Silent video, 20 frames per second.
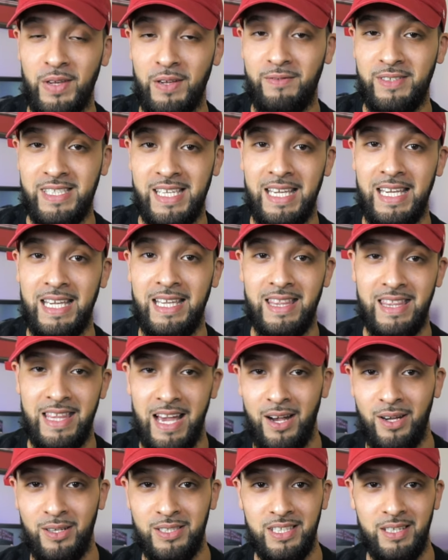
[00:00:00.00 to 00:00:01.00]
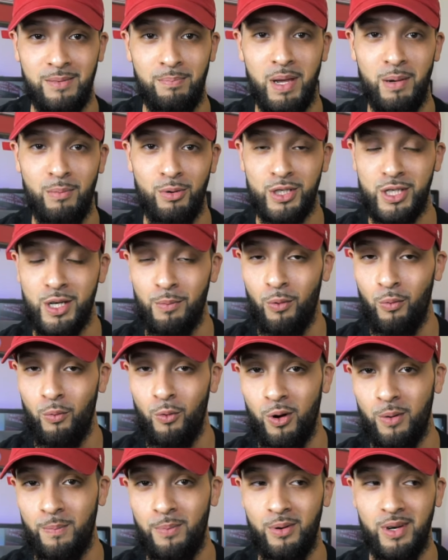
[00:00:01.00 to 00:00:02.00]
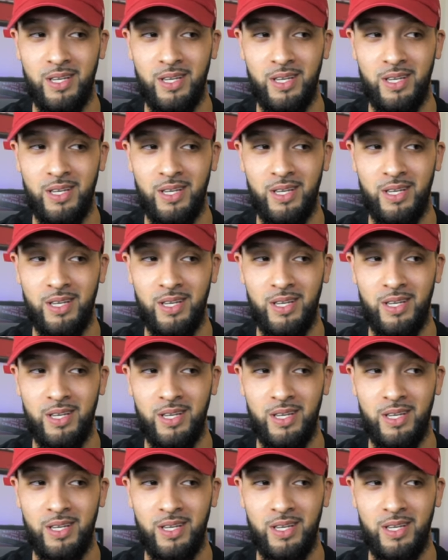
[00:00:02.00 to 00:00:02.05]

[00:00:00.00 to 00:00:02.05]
15,000 membership reward